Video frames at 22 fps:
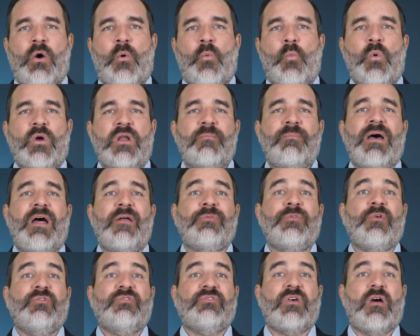What about
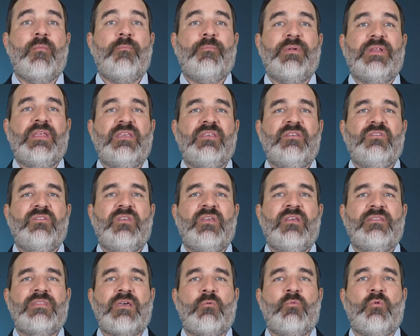those companies
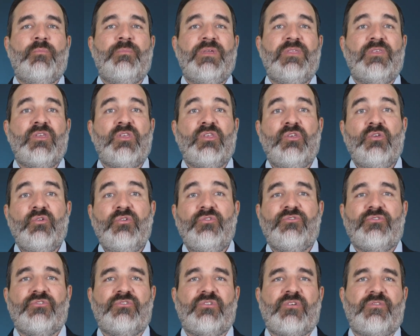that will be the
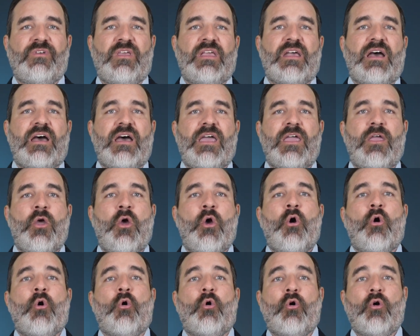users of AI
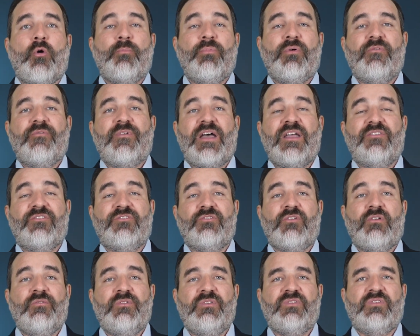or provide
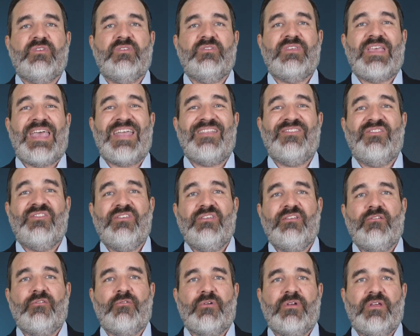services
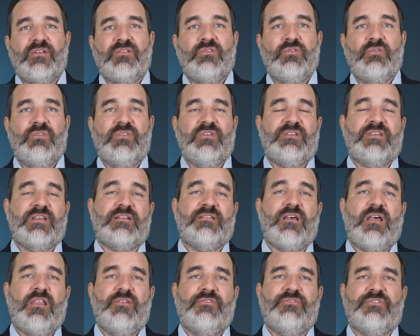ancillary to the
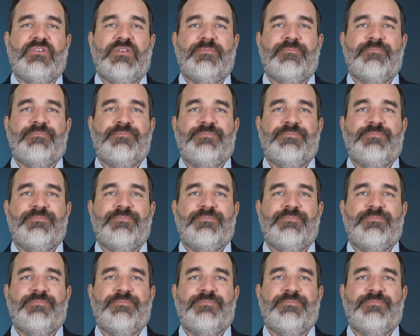technology?